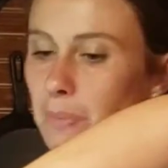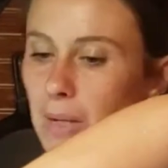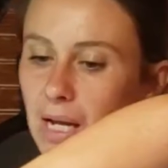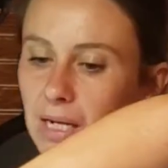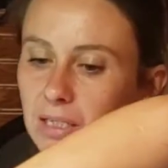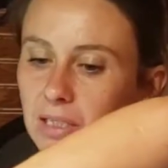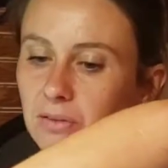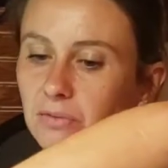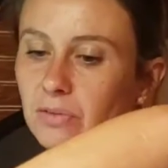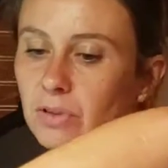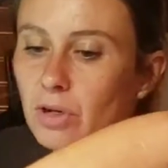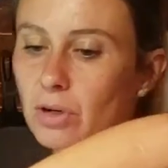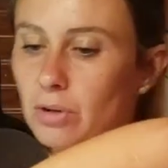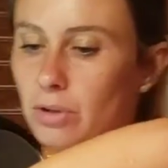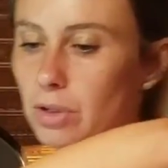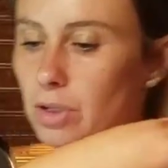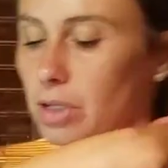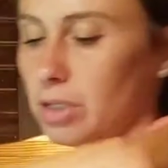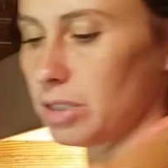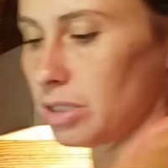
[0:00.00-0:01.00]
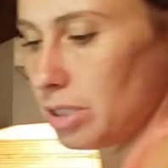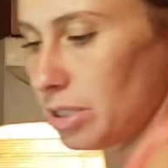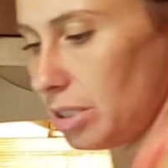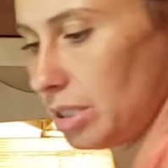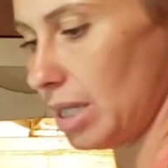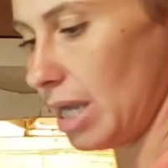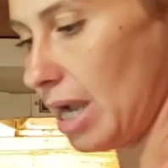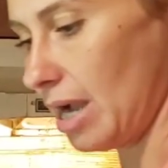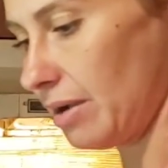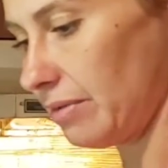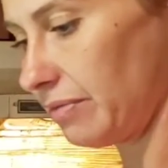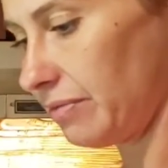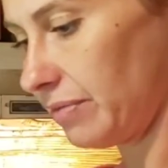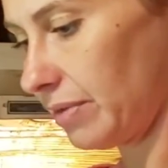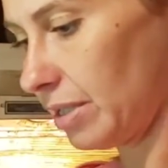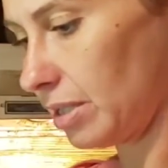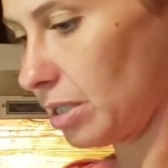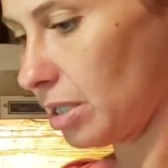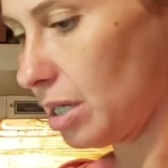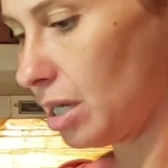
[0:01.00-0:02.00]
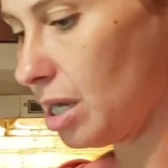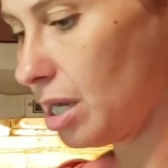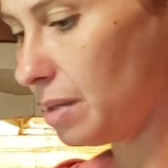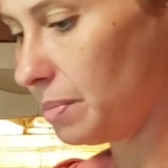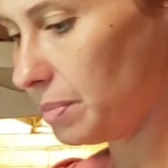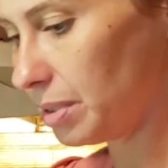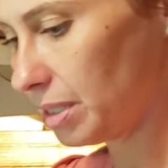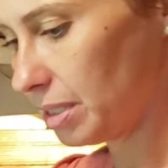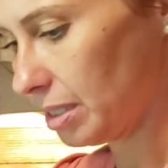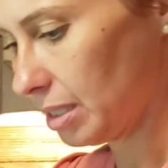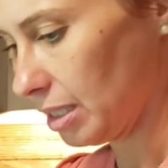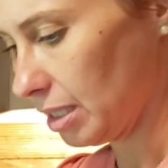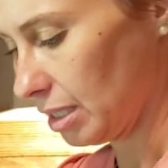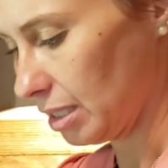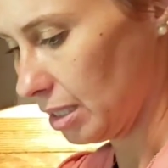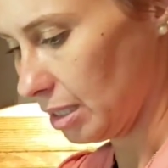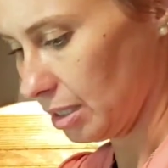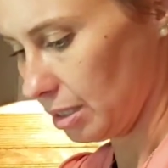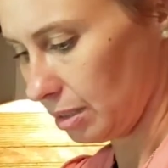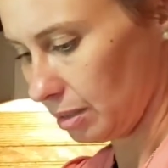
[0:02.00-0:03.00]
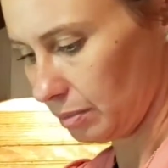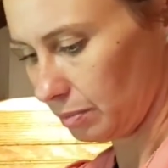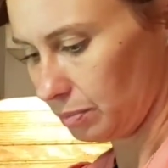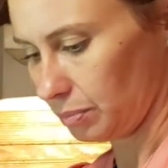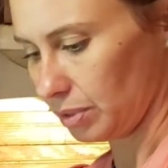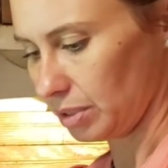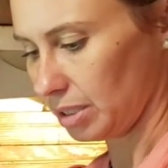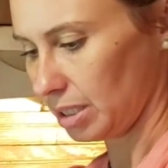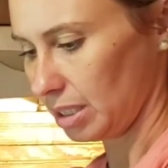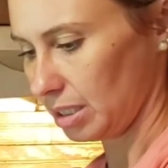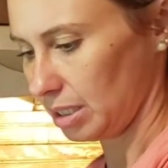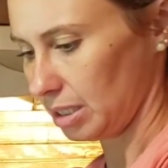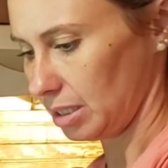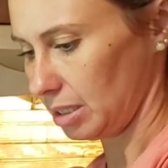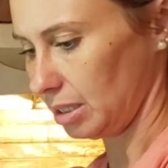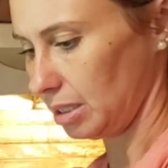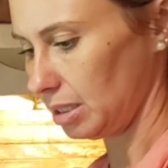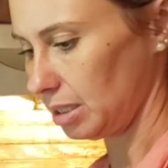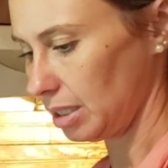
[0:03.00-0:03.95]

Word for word: batch of yogurt, half a cup. Put that down